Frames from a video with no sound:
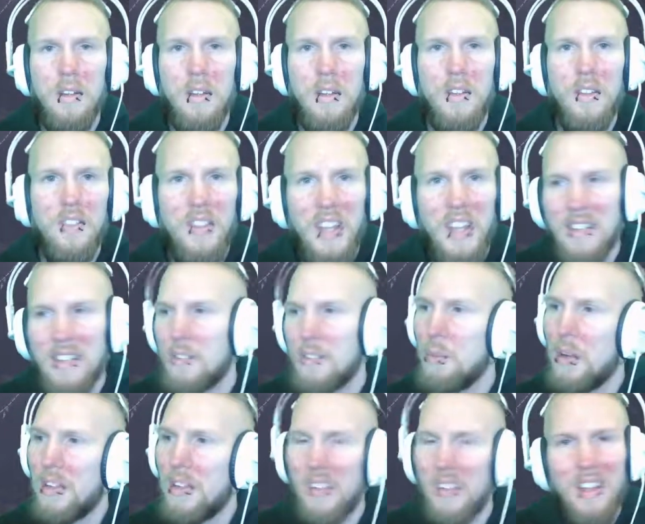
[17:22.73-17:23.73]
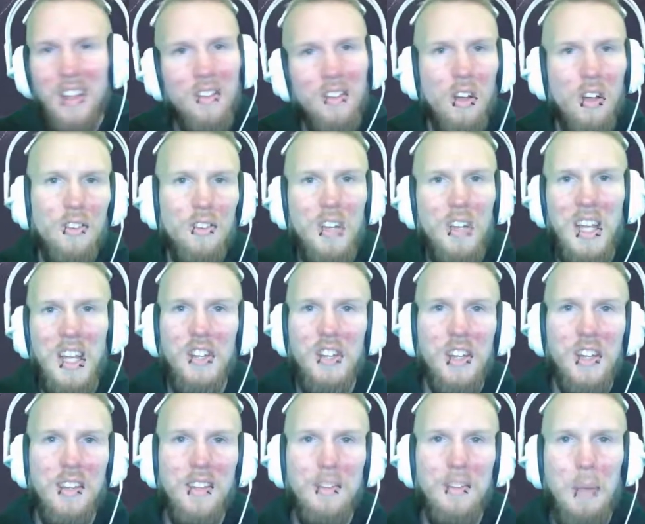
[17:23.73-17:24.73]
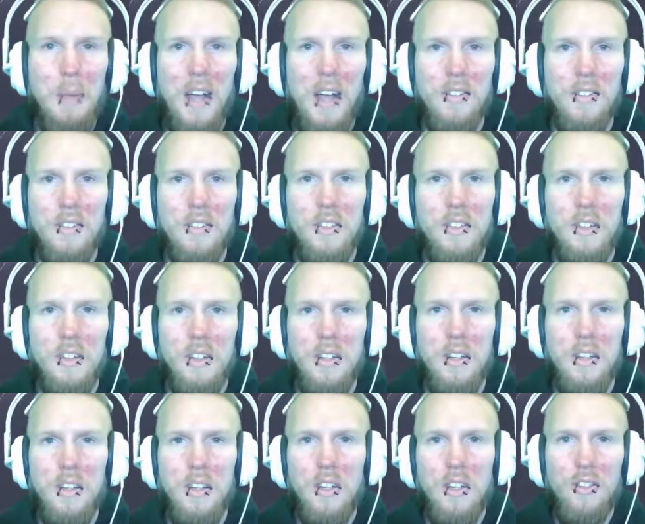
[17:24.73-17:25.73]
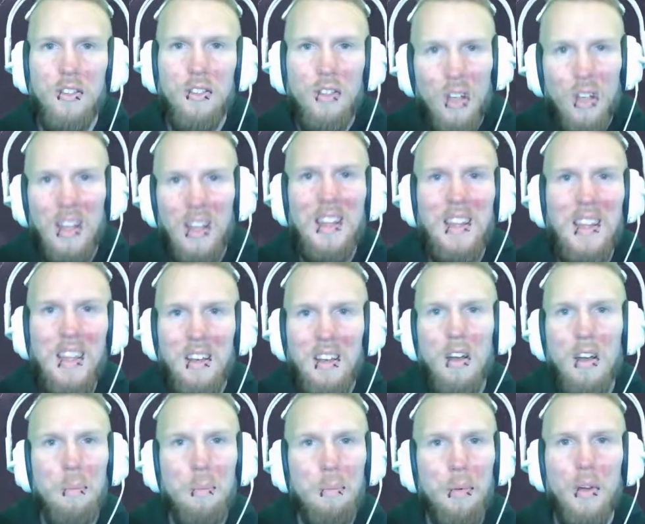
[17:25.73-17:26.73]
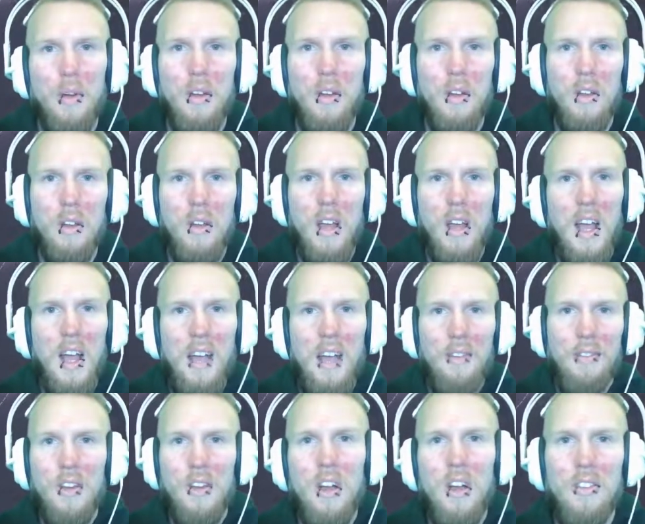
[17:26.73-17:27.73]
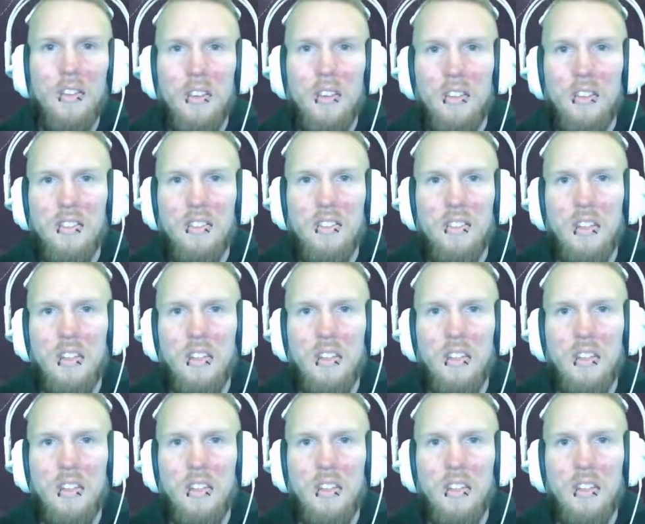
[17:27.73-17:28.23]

That's what the indoctrination is about. To clean up after others.